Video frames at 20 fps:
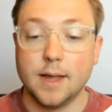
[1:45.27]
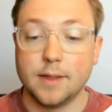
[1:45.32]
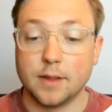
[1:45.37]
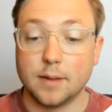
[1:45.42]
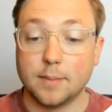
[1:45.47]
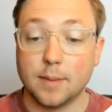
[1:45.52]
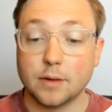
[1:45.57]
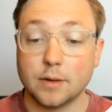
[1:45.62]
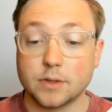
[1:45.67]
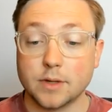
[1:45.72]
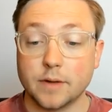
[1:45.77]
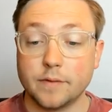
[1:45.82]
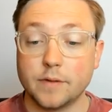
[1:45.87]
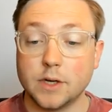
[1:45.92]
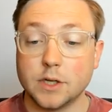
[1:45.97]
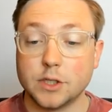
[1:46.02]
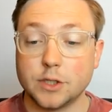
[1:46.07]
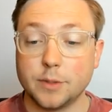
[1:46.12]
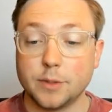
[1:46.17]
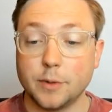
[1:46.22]
The amount of the
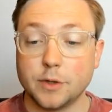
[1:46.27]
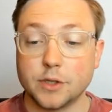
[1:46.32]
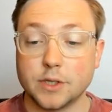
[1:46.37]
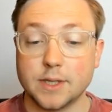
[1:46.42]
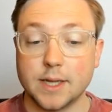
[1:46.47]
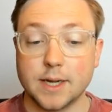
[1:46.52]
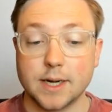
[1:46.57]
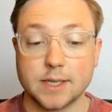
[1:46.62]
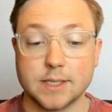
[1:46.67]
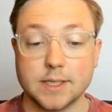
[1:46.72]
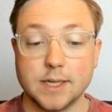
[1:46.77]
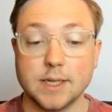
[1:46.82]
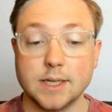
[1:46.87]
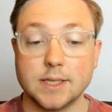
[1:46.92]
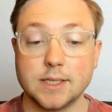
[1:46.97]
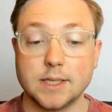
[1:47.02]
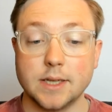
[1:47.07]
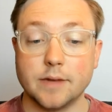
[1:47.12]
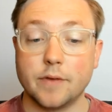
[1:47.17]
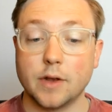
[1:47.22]
distribution that
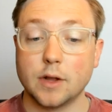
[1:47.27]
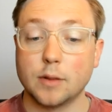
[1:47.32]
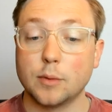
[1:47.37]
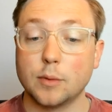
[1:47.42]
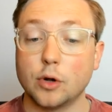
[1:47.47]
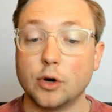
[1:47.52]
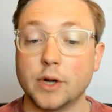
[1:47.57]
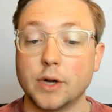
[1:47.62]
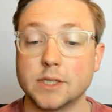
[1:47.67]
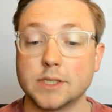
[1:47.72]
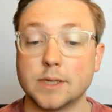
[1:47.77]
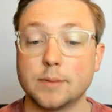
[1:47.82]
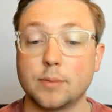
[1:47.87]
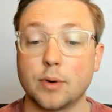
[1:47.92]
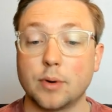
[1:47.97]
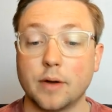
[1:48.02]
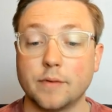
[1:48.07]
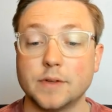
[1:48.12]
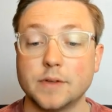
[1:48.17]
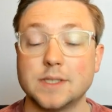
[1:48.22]
exceeds the available earnings and
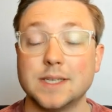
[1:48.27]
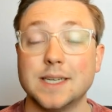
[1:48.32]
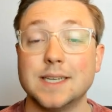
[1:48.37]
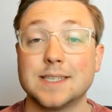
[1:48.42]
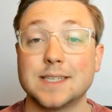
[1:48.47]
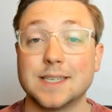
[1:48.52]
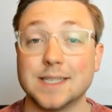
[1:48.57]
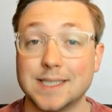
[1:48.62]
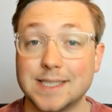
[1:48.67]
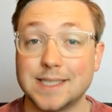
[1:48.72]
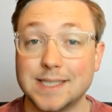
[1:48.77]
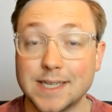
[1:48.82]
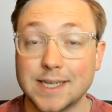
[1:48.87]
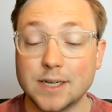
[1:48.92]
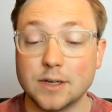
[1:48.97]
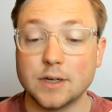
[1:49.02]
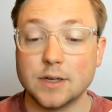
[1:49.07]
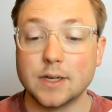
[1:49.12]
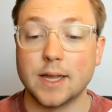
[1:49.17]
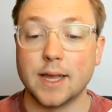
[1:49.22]
profits is
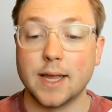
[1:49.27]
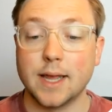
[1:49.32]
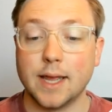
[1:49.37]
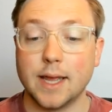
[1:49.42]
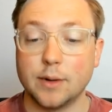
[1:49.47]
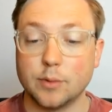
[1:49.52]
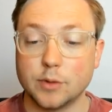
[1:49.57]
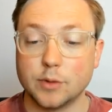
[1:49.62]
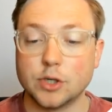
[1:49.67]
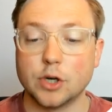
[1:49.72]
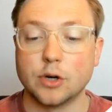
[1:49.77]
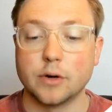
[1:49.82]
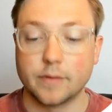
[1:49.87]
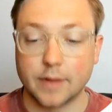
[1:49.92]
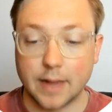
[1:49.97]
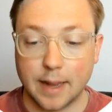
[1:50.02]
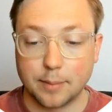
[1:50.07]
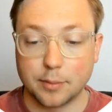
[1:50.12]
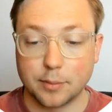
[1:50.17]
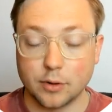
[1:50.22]
considered a return of
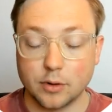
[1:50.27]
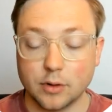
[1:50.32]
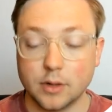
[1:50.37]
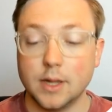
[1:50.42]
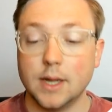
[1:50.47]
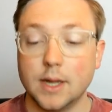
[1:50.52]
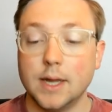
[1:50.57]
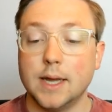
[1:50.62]
capital.